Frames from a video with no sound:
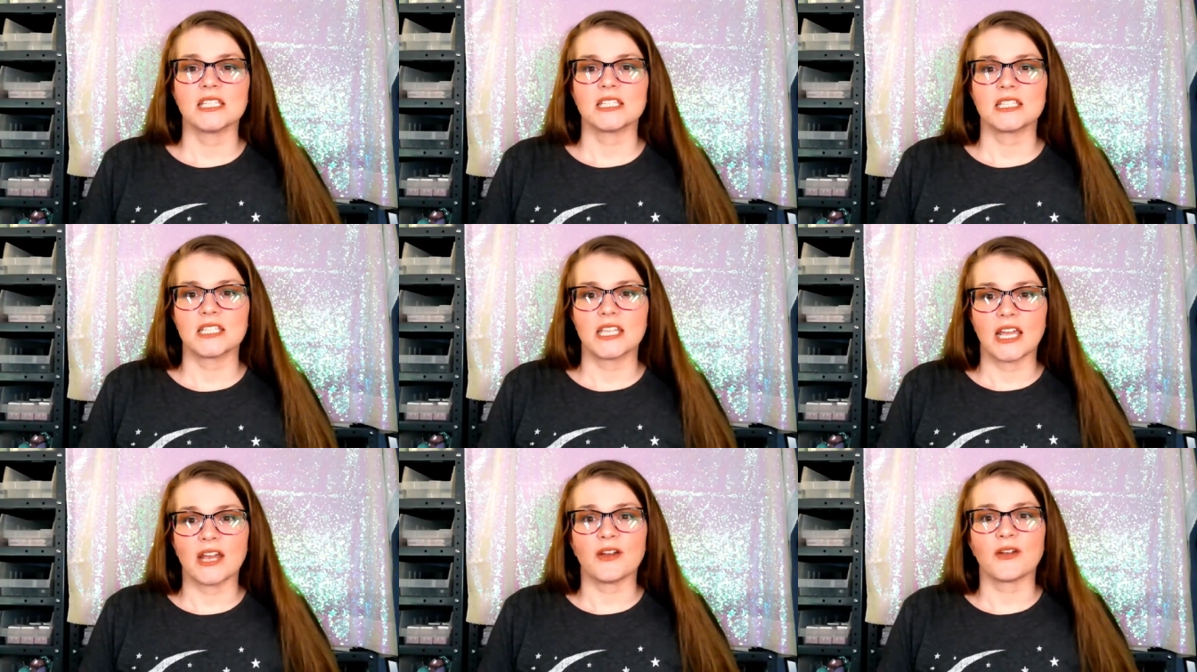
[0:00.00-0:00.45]

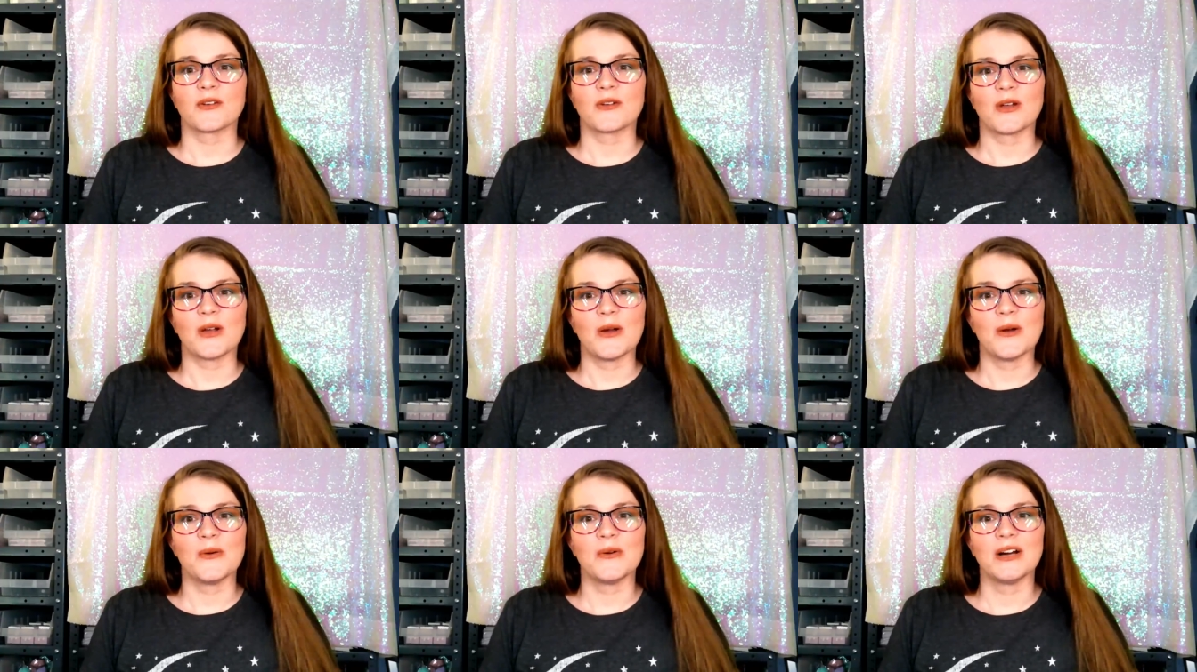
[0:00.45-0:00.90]

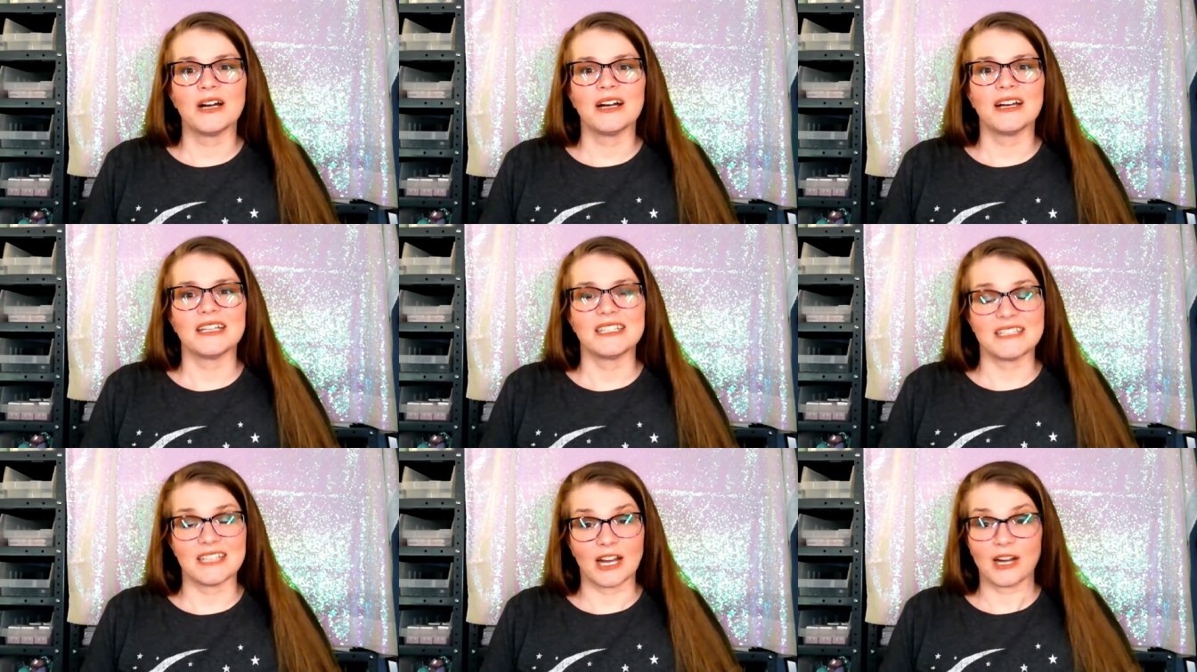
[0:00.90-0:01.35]
scarecrow
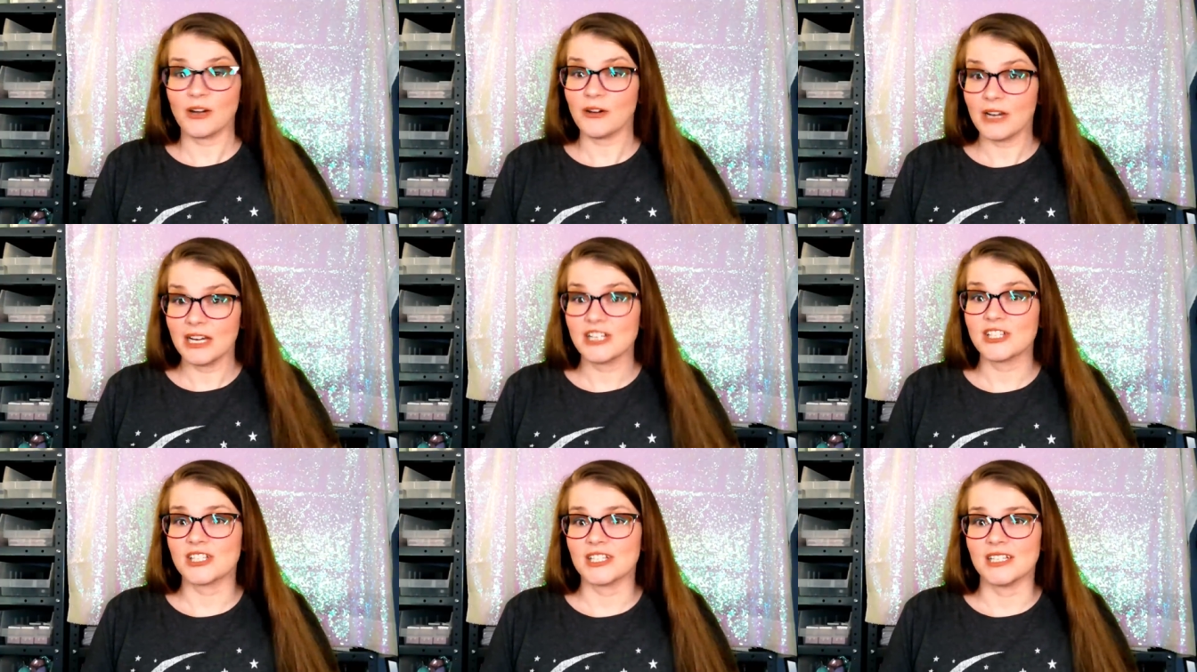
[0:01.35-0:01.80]

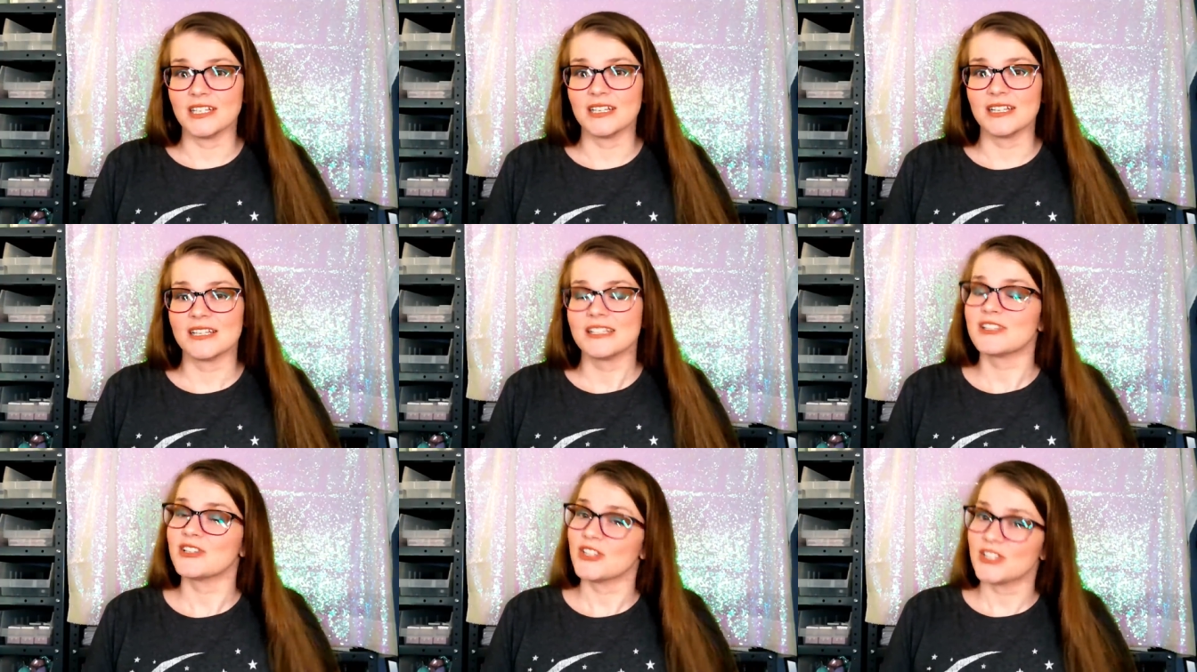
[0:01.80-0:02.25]
decoration
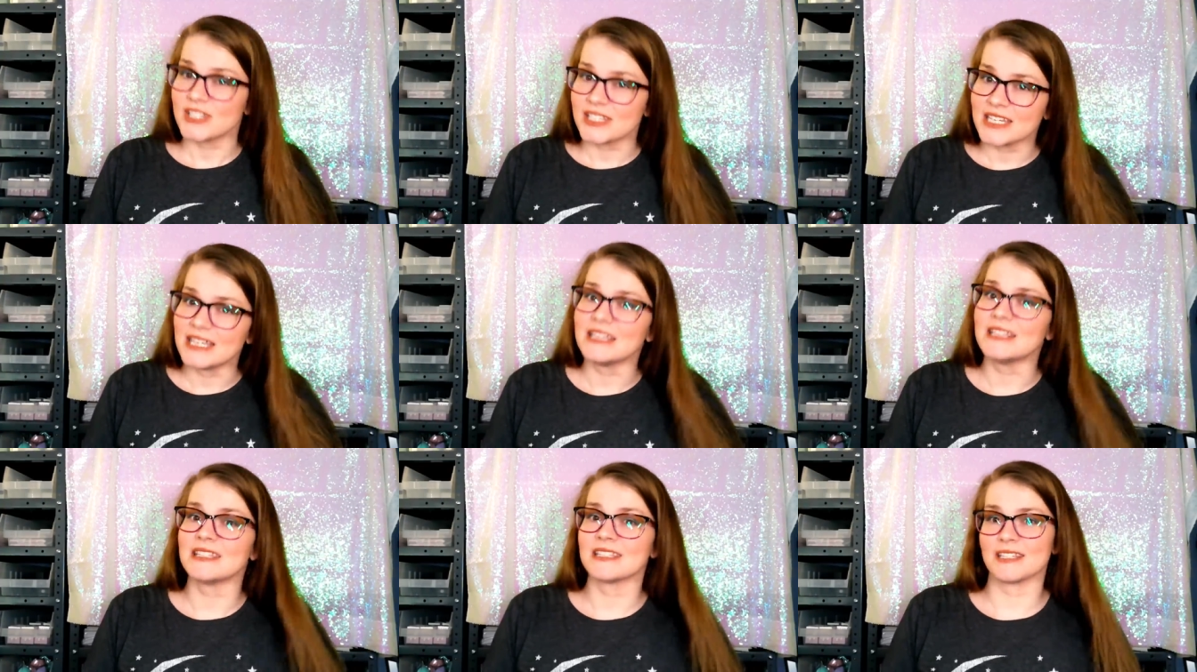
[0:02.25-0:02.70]
just
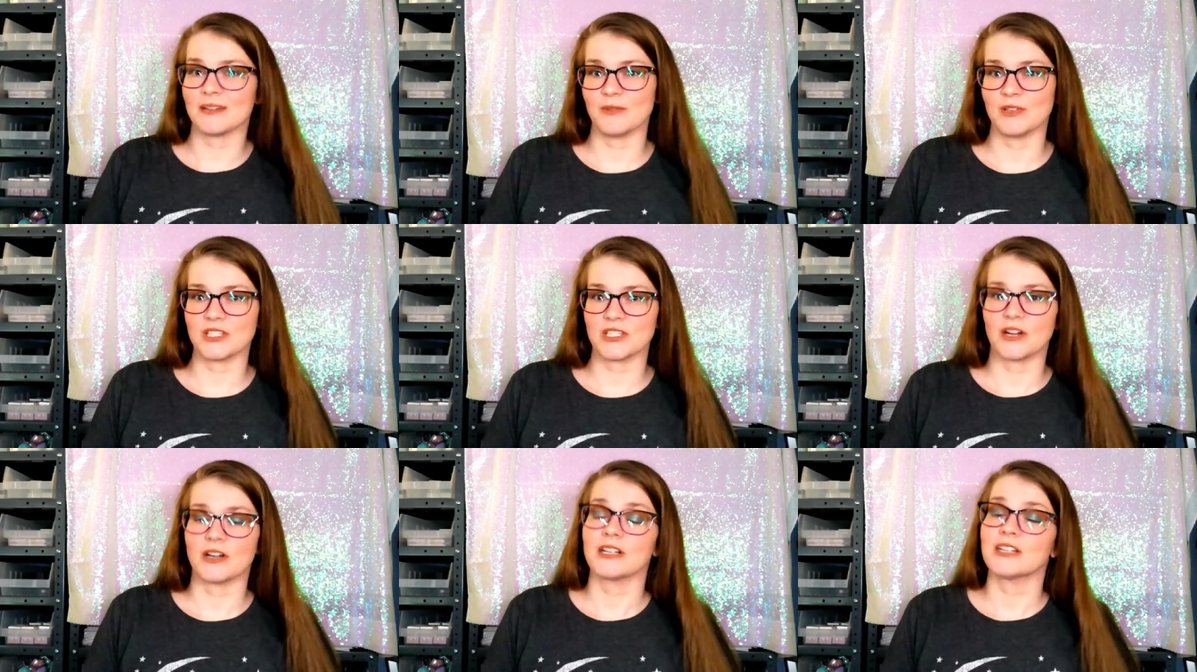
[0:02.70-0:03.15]
in
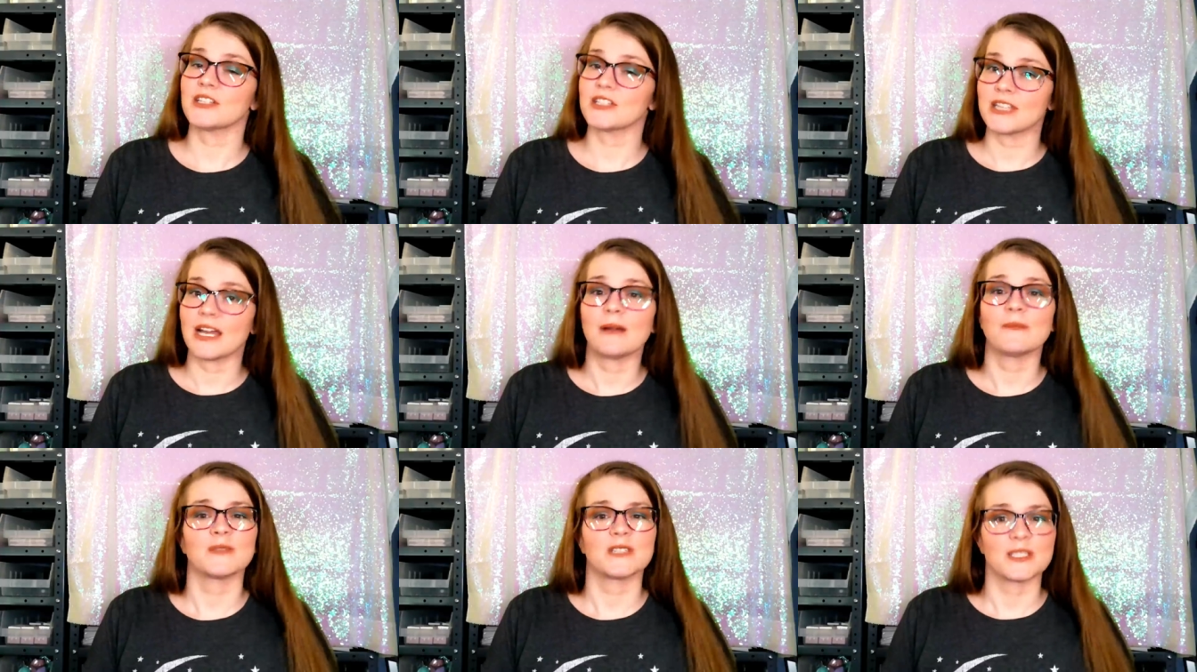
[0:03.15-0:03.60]
someone's yard. It just
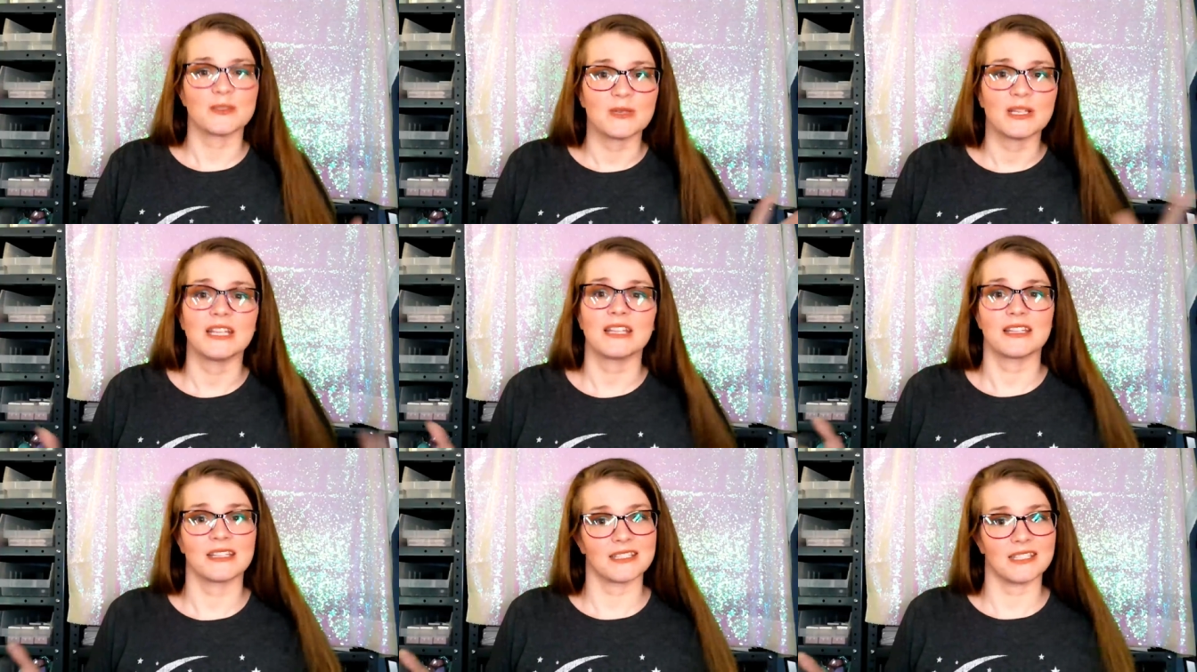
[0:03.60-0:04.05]
happens to be
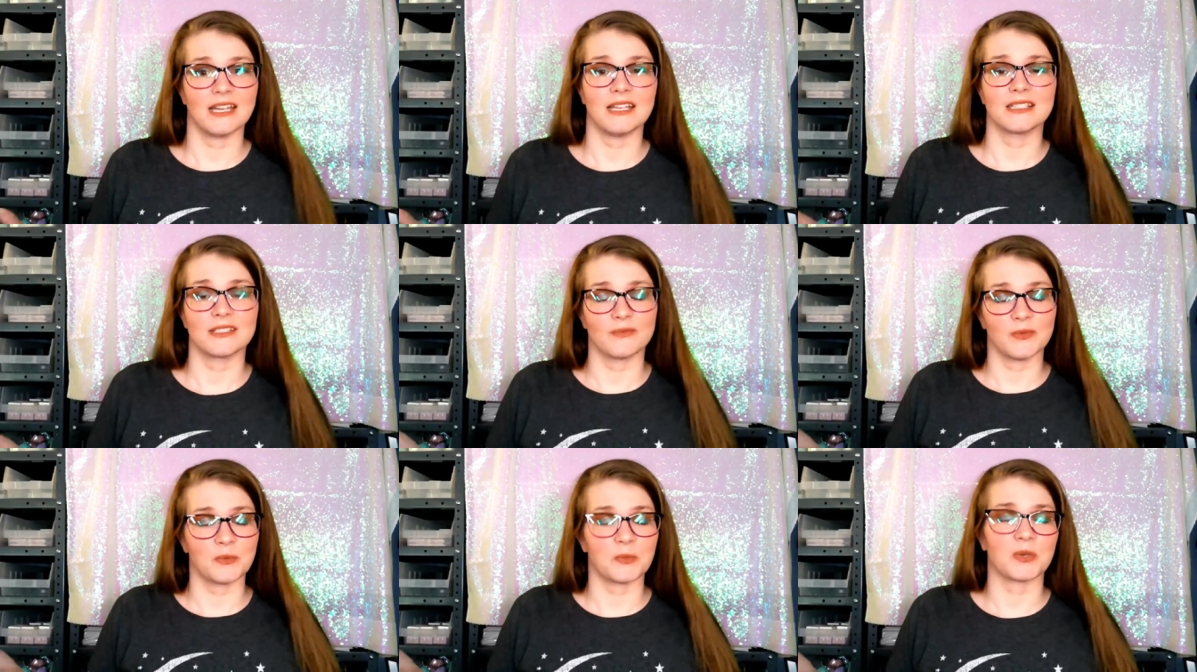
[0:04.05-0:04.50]
like the size
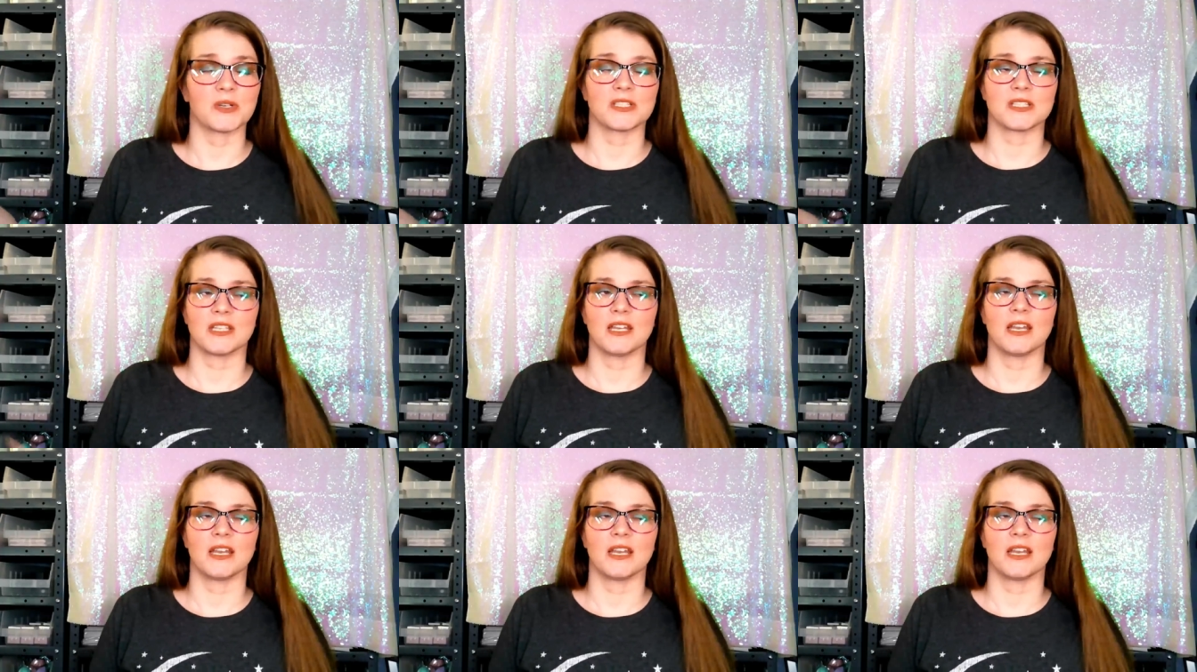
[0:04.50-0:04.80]
of a person.